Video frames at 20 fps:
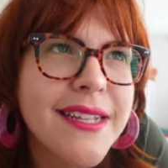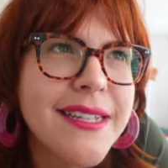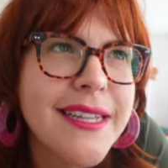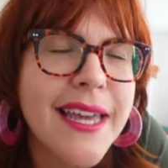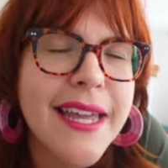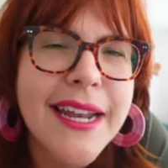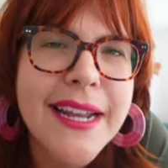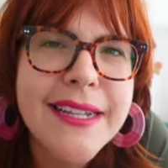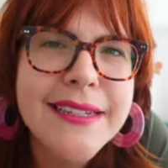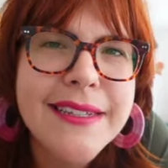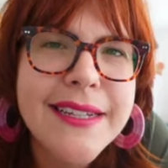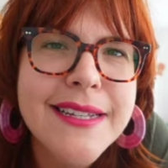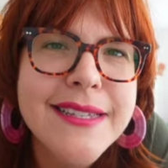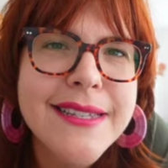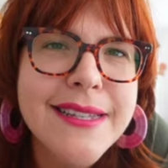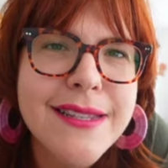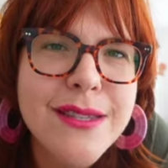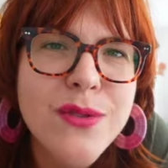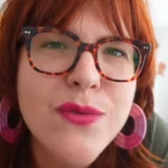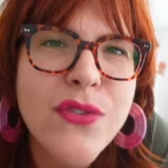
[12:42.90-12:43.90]
get it because
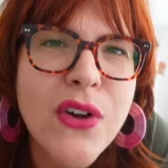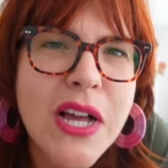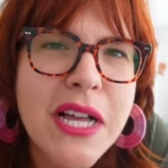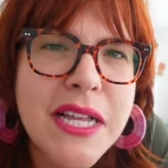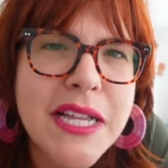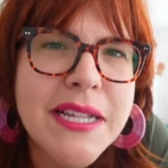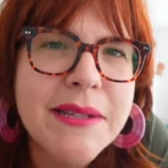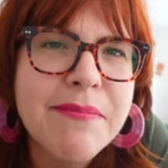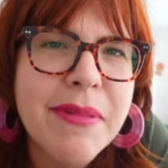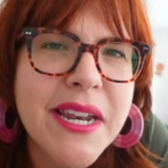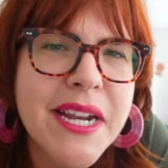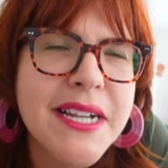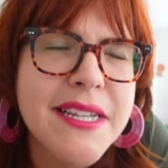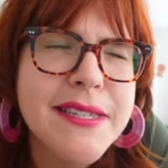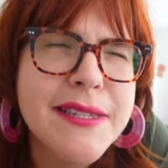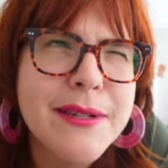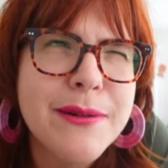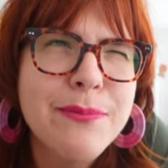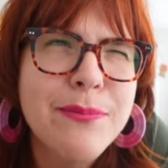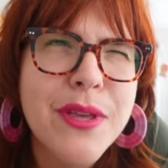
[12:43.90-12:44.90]
it's fall, but
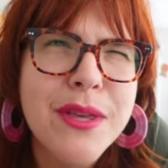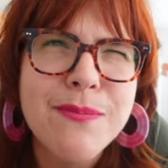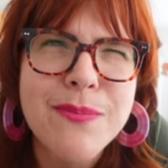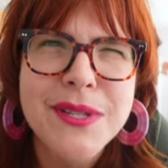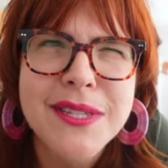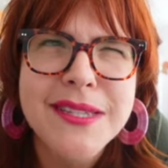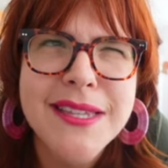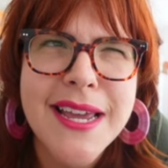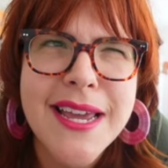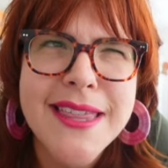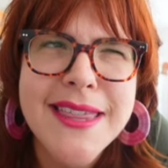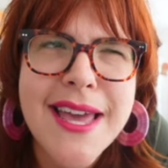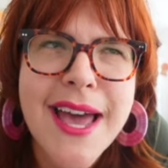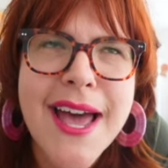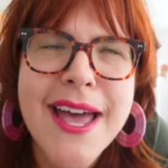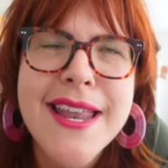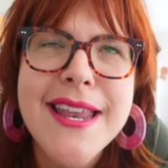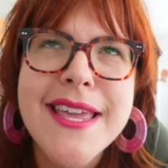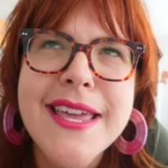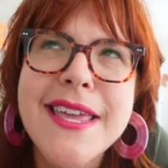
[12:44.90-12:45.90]
also people say
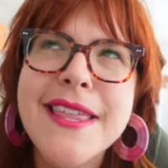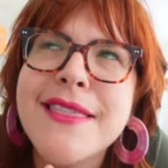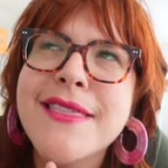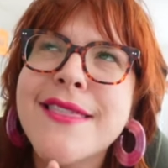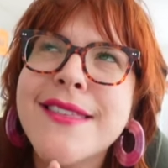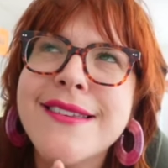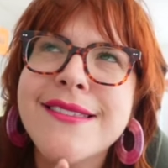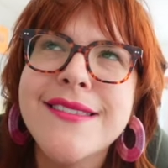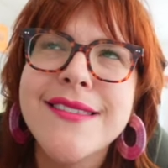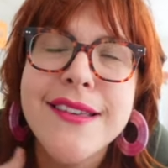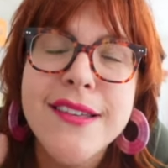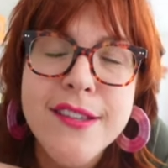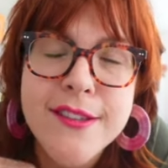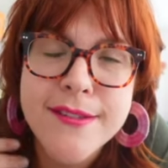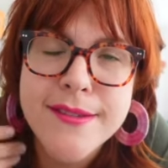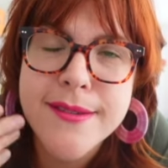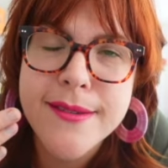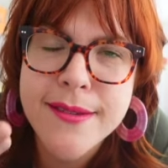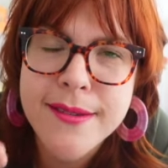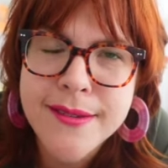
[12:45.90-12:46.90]
that in this
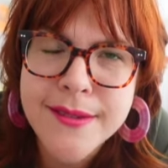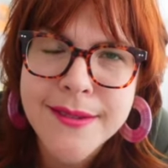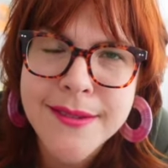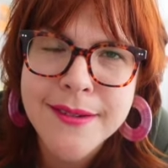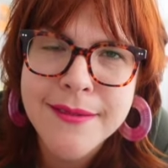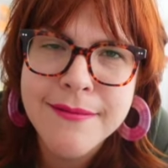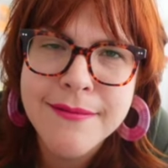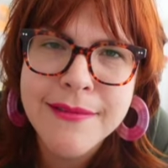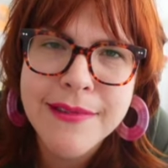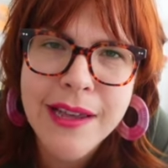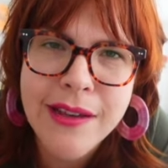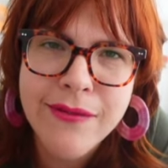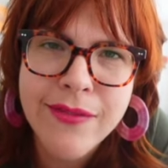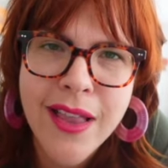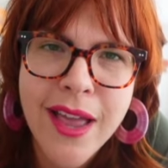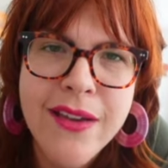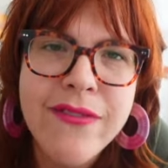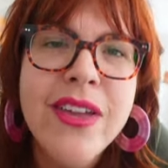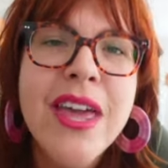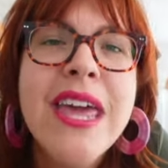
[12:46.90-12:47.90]
season of
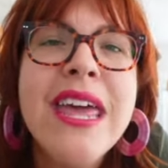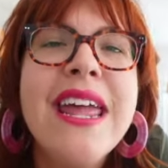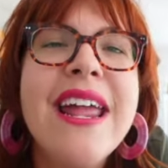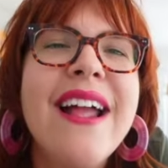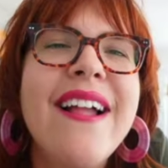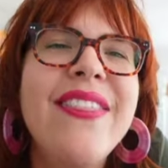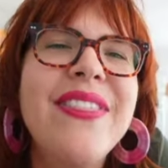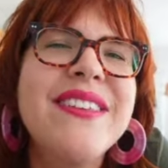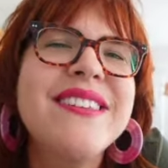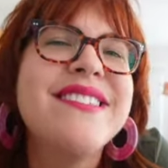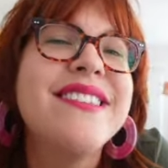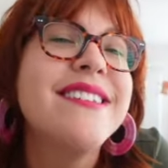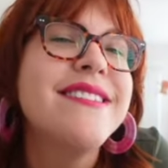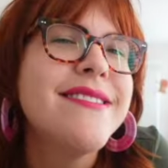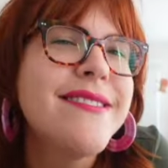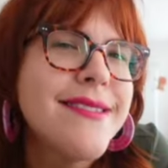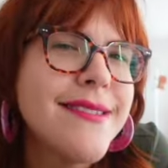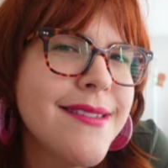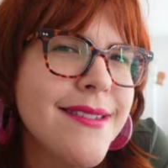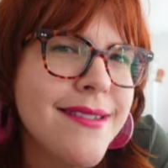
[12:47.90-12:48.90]
life, in this
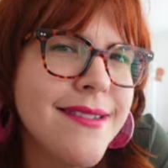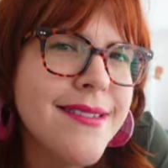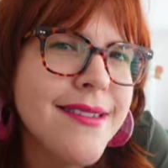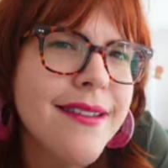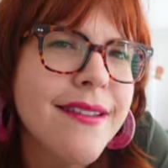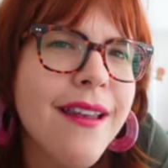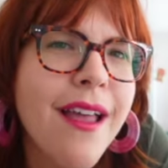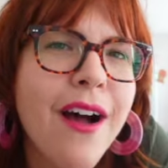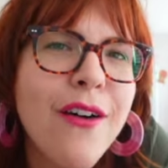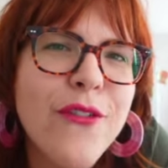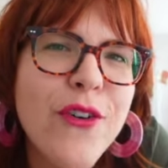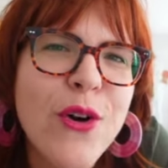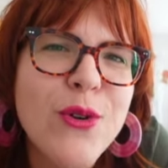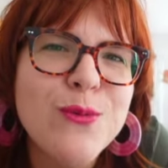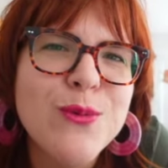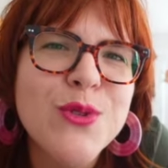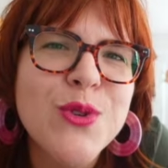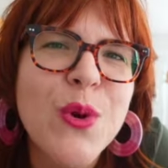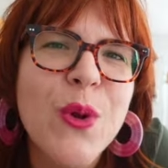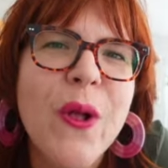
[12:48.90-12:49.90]
season of
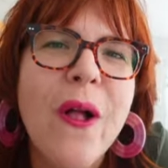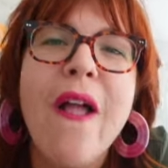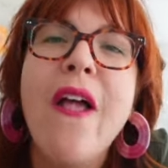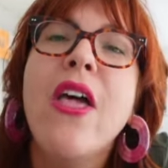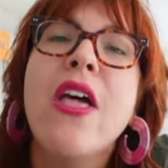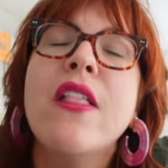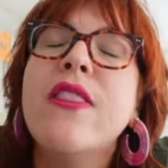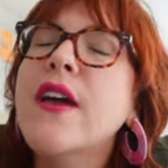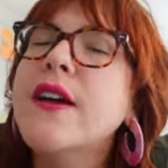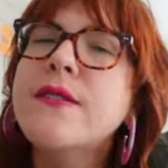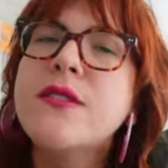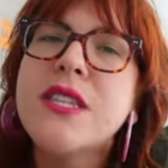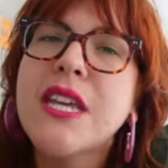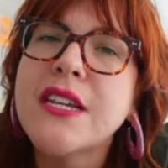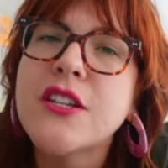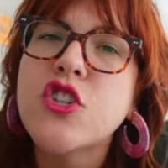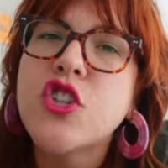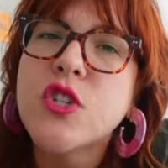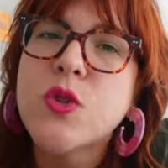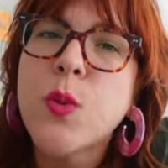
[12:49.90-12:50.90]
homeschool, those
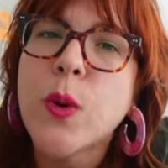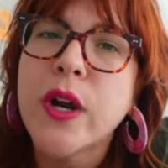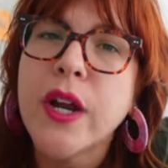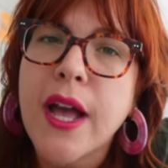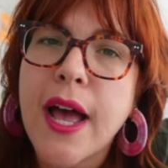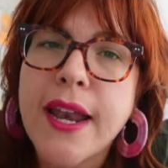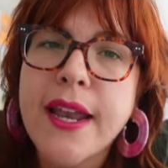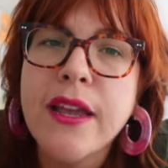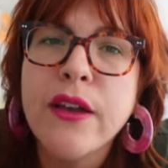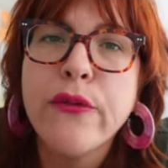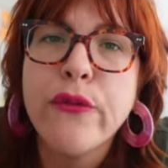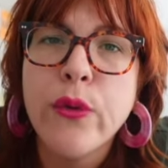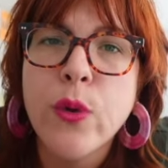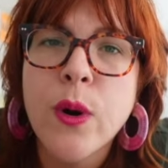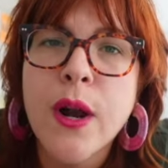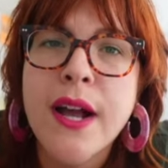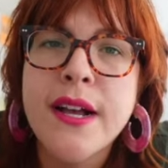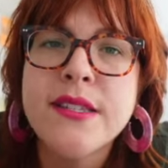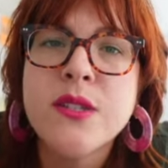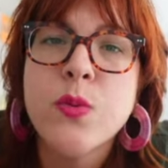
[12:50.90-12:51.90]
things just weren't cutting it
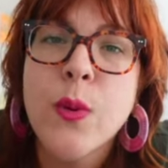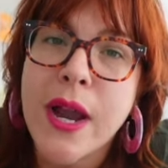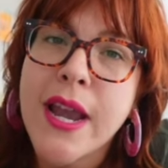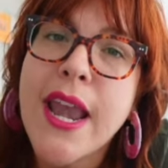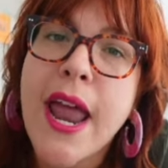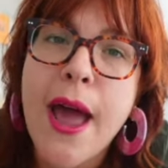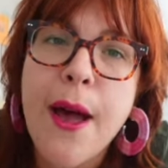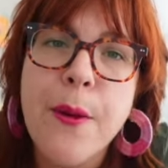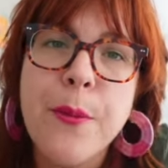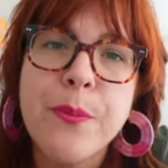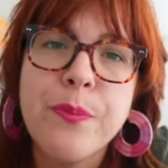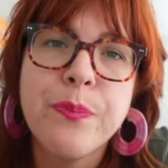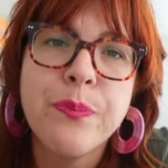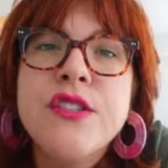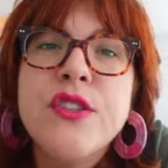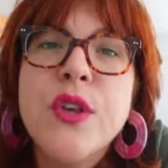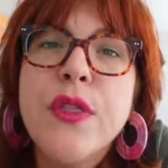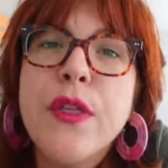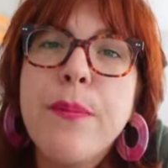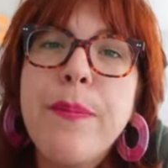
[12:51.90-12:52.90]
for us right now.
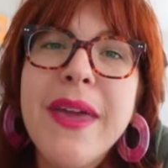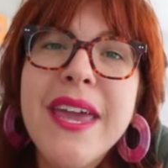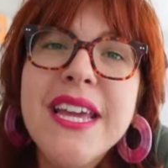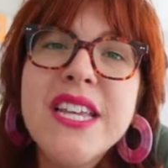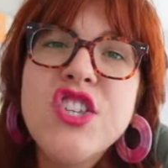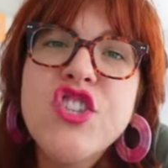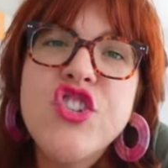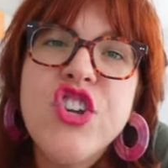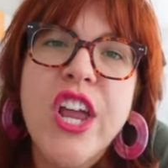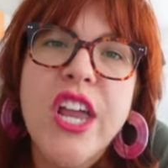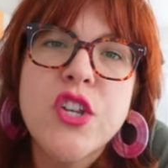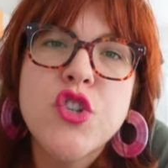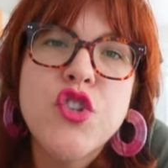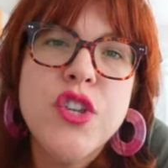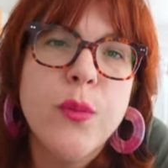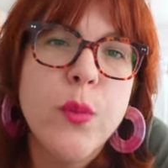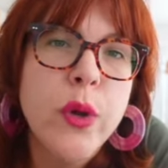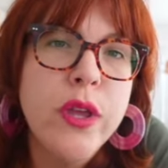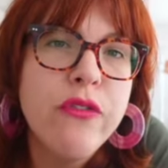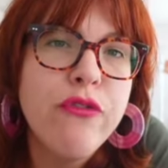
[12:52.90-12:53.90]
So, the biggest change
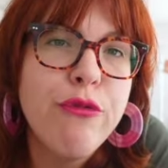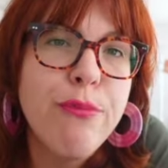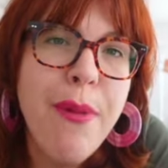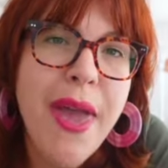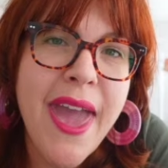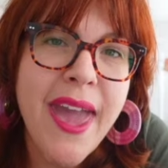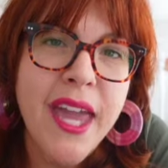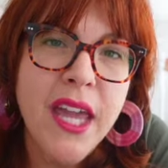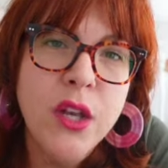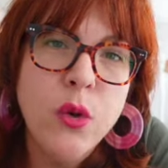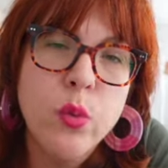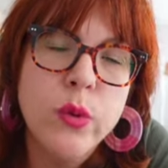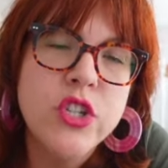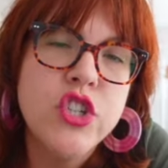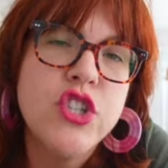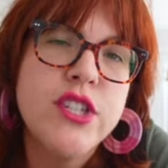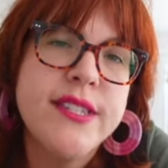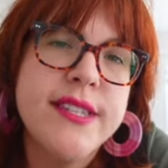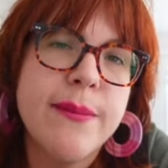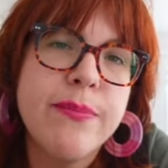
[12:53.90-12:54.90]
that we've made,
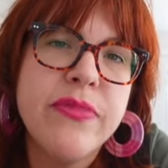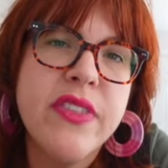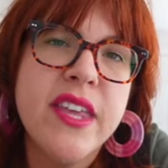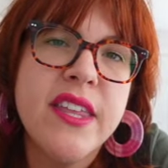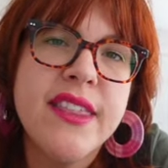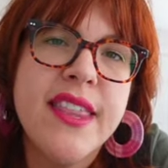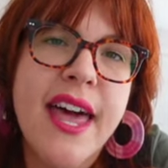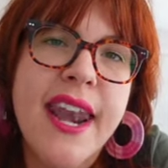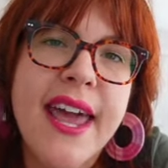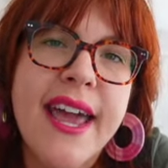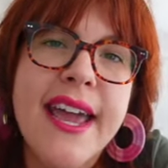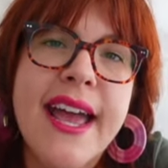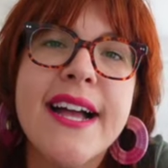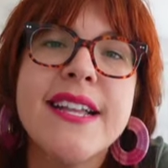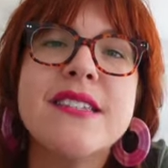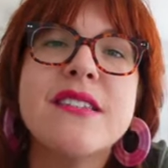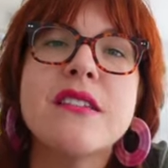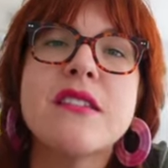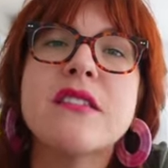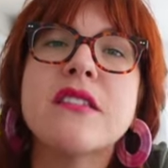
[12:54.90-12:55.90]
which is something that I
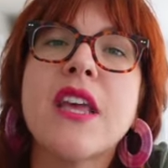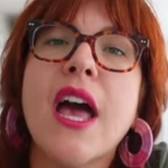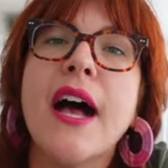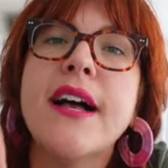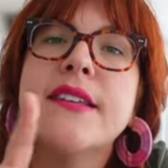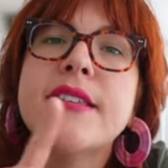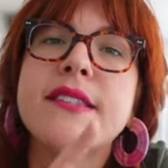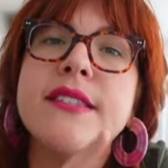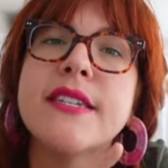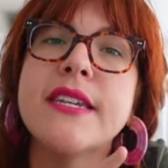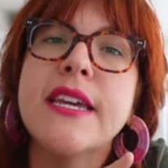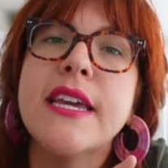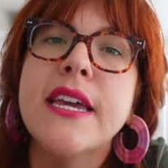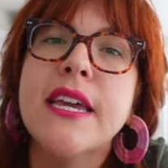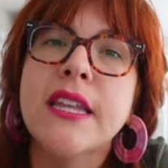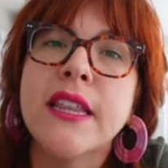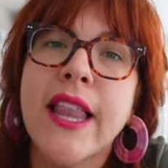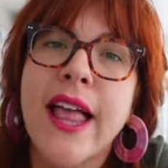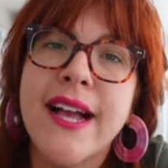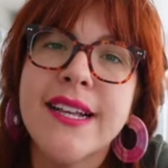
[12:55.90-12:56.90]
had discussed
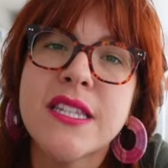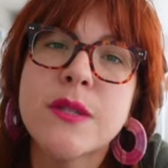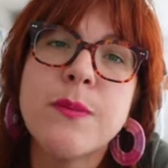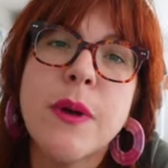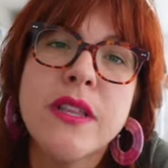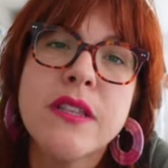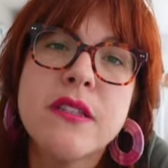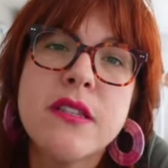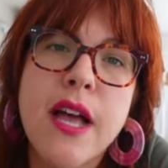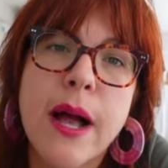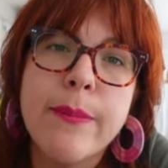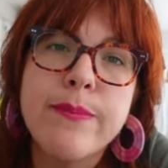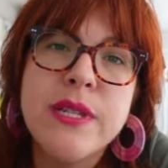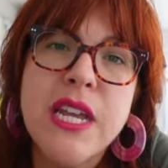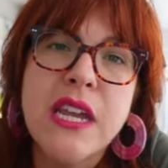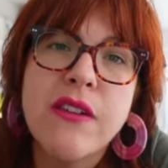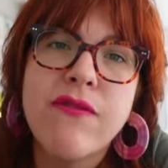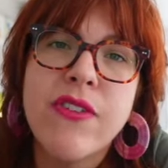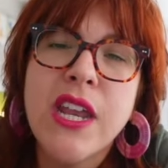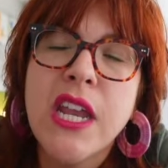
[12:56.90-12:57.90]
in last month's
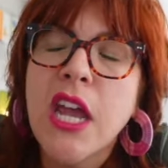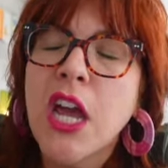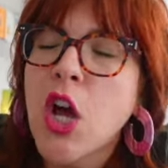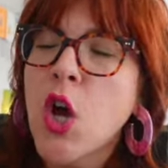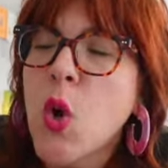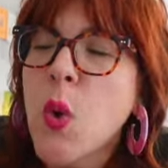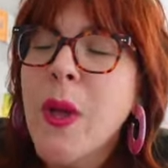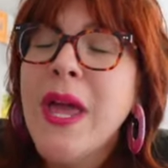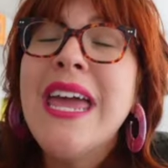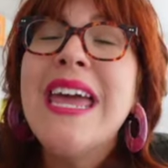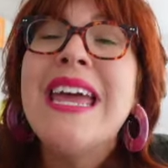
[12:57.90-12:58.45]
update video,